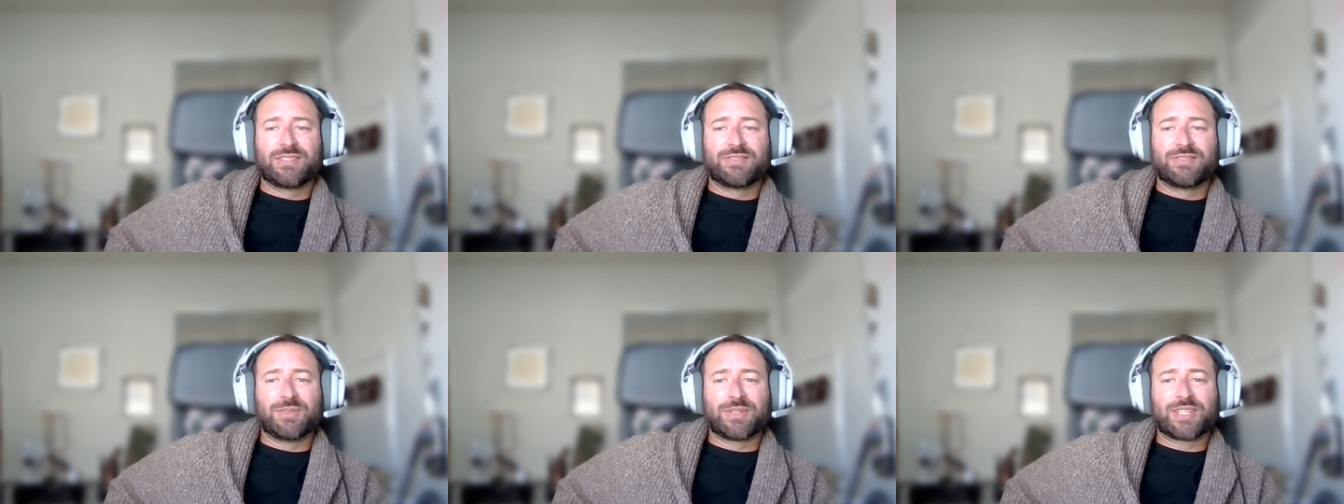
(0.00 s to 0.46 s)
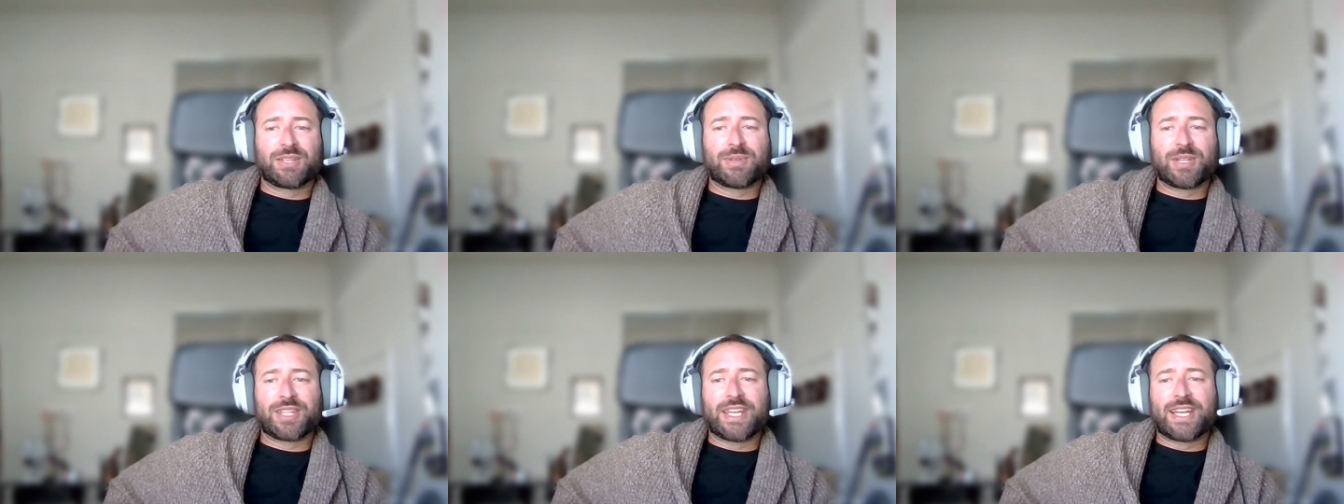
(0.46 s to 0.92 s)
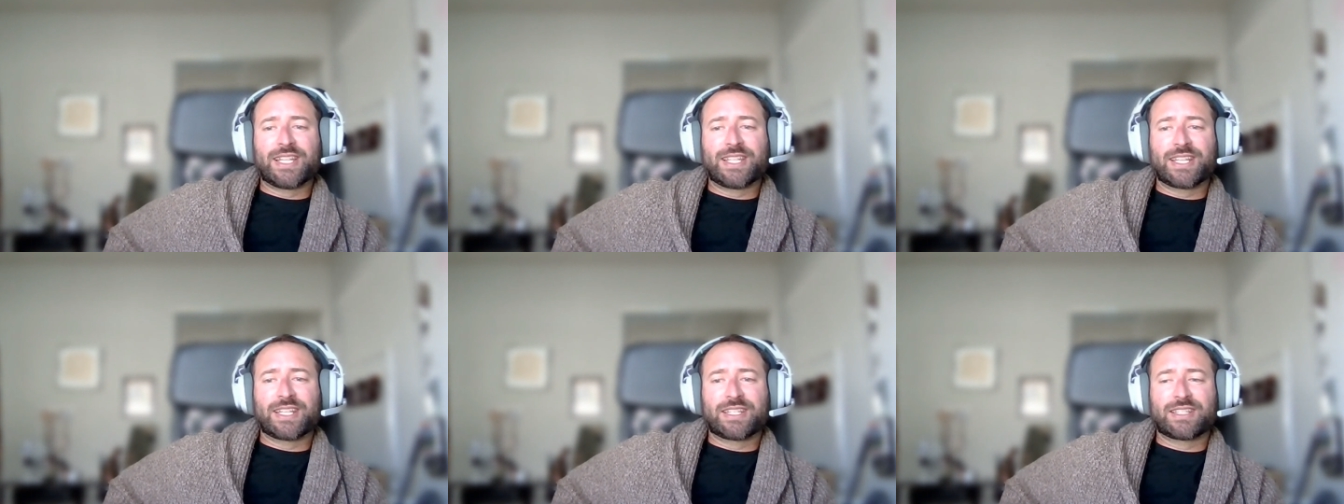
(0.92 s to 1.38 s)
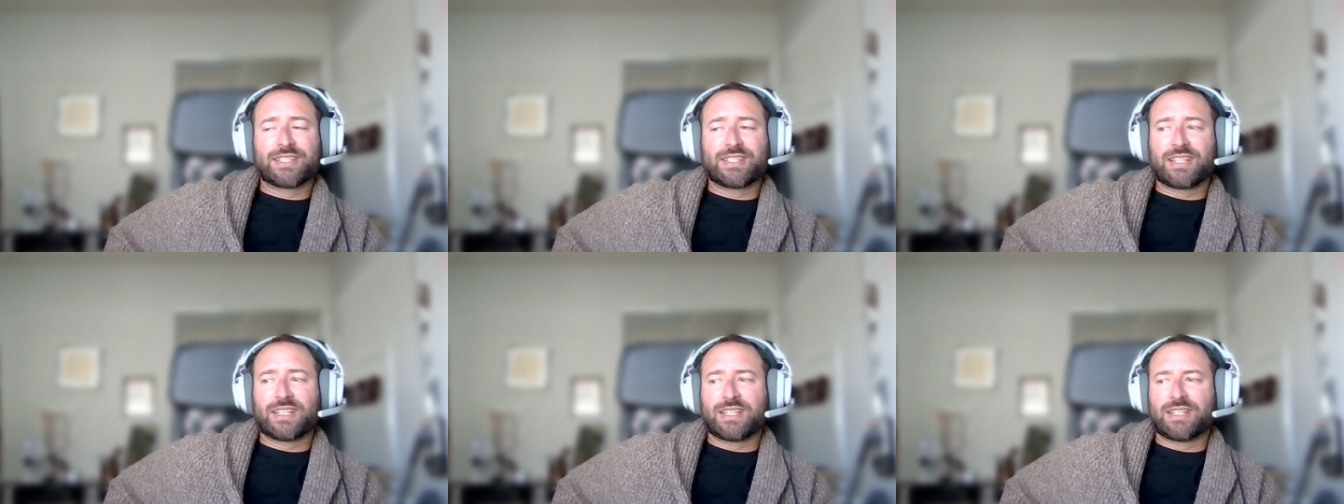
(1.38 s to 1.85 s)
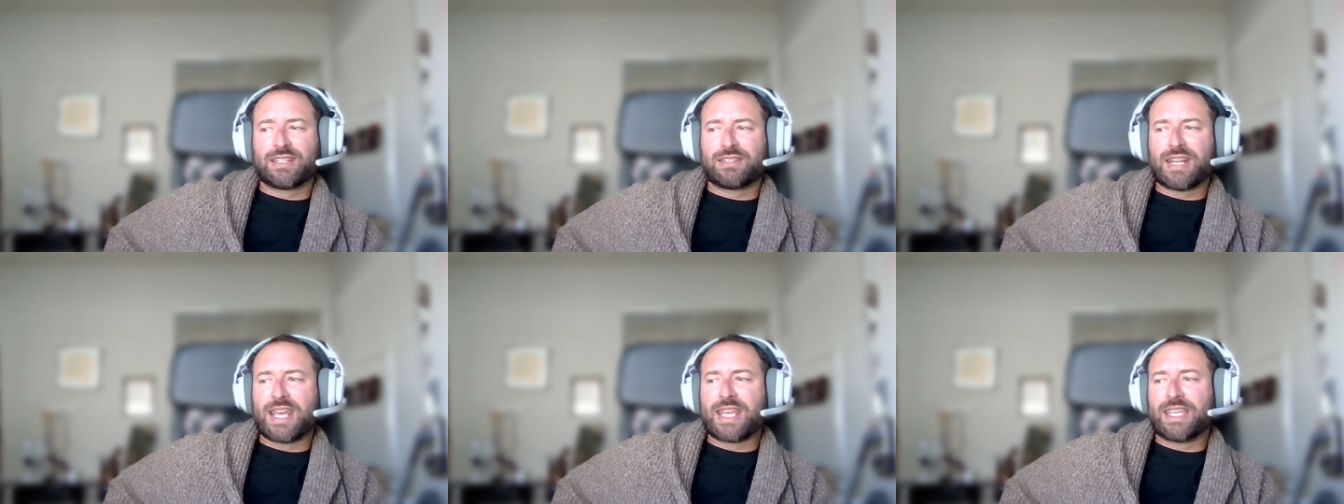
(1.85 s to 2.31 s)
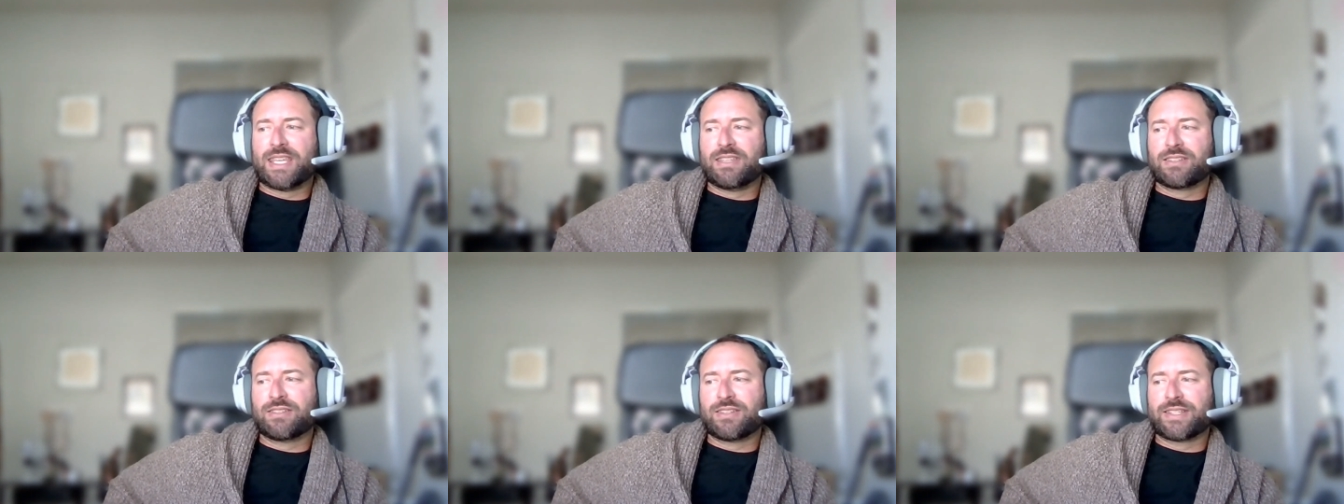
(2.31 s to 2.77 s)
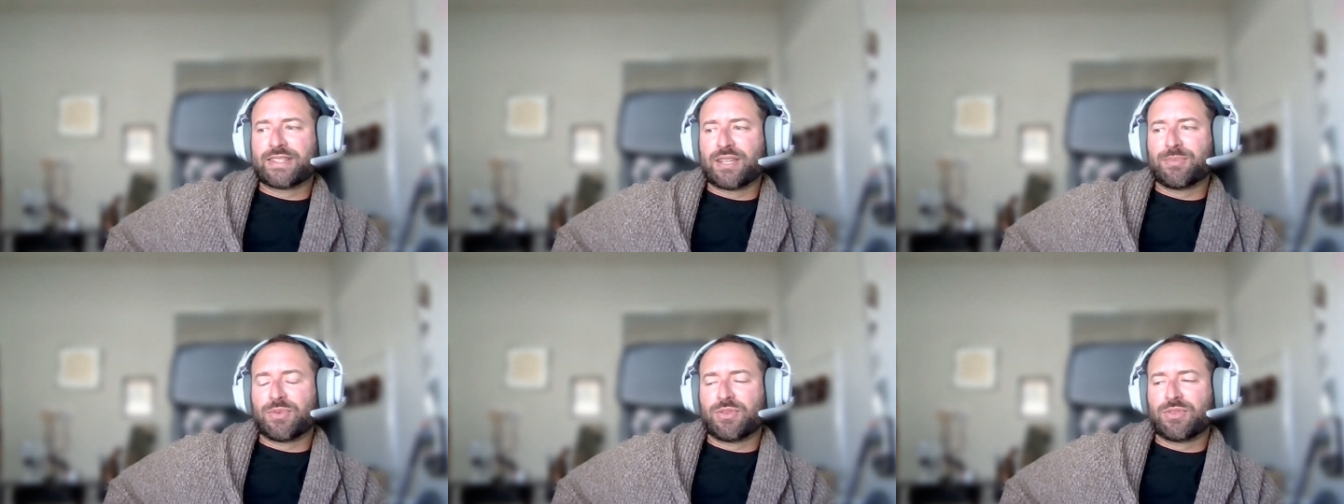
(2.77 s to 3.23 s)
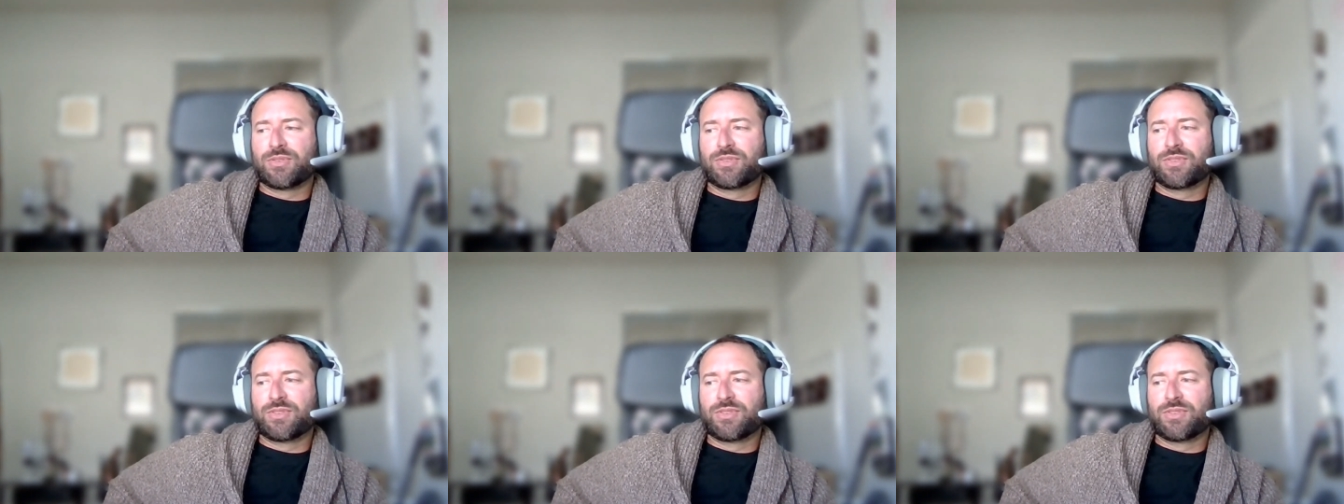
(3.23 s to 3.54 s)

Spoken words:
If you want to think about that, like Nike, good example.